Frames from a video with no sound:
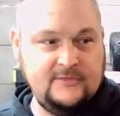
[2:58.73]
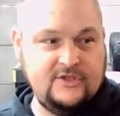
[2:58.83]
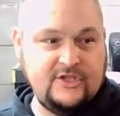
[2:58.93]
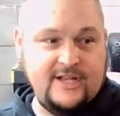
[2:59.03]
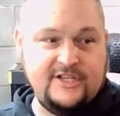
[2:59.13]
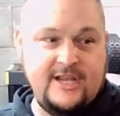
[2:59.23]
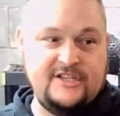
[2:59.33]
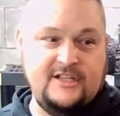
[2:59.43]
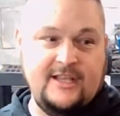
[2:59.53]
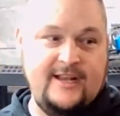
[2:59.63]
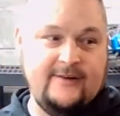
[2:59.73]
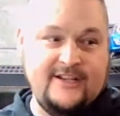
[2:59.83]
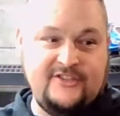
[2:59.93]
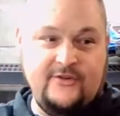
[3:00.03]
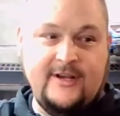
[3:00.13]
tried changing the lighting
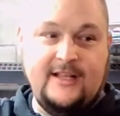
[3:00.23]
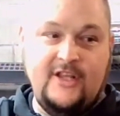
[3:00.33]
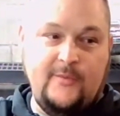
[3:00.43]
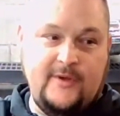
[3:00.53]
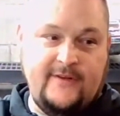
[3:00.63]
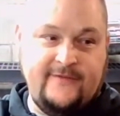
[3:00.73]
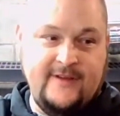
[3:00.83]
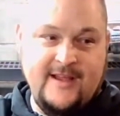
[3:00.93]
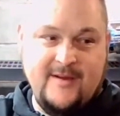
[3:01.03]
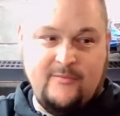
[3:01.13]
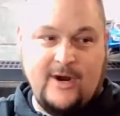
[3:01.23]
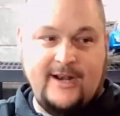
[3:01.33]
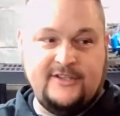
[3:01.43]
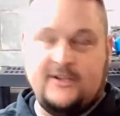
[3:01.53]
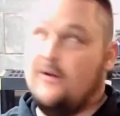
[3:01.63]
here. I still got a little bit of
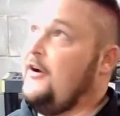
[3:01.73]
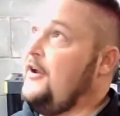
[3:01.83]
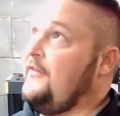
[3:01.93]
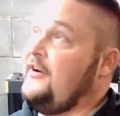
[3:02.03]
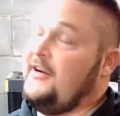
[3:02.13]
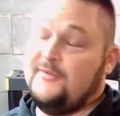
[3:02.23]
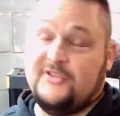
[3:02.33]
brightness going on over here.